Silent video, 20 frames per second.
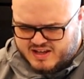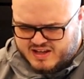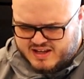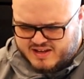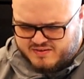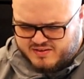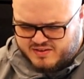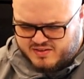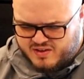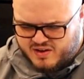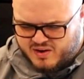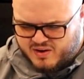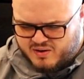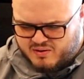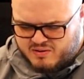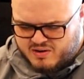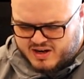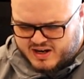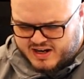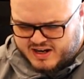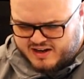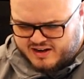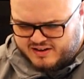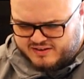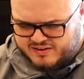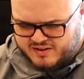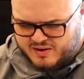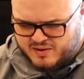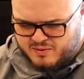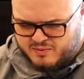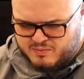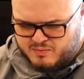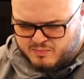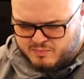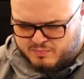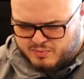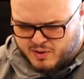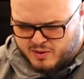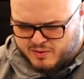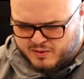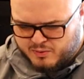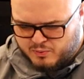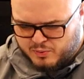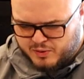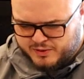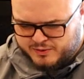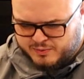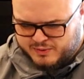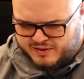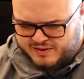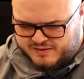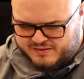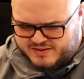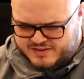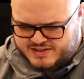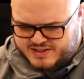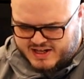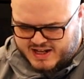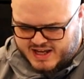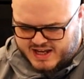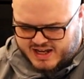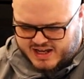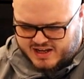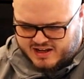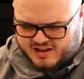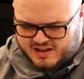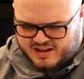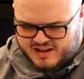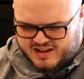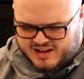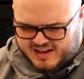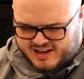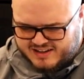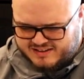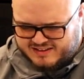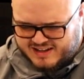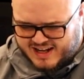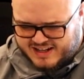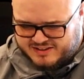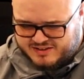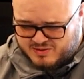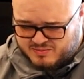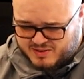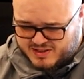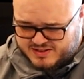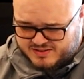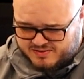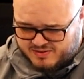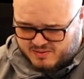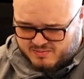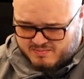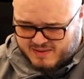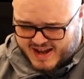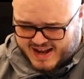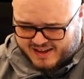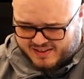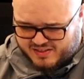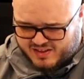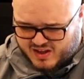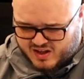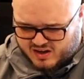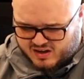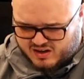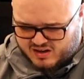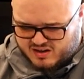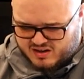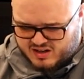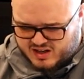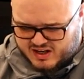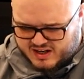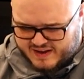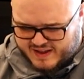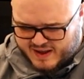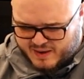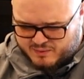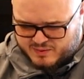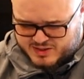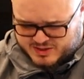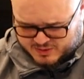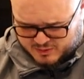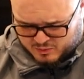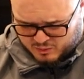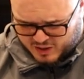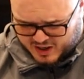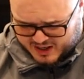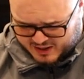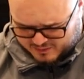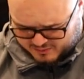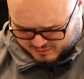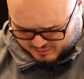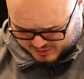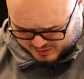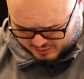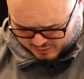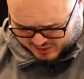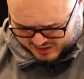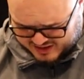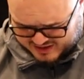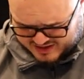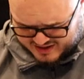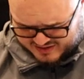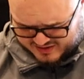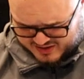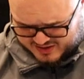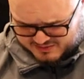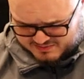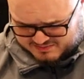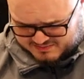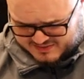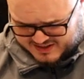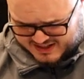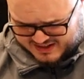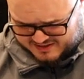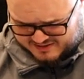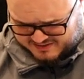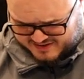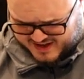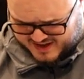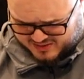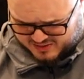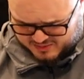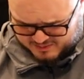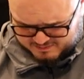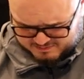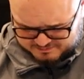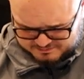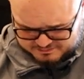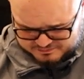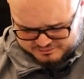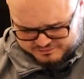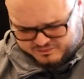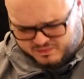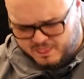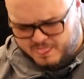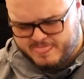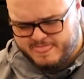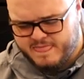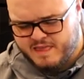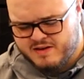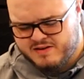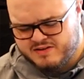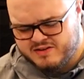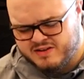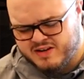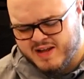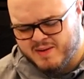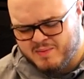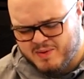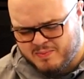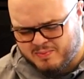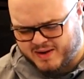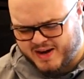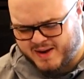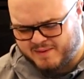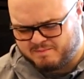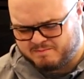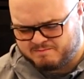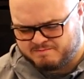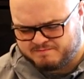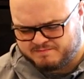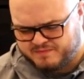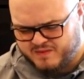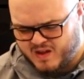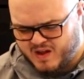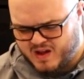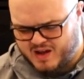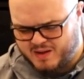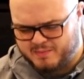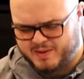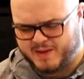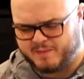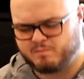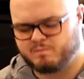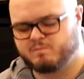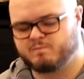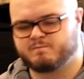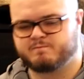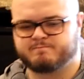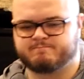Even though it is a broken world we live in today, it's not too much from back then, and that we should walk with one another in faith. In your name we pray. Amen.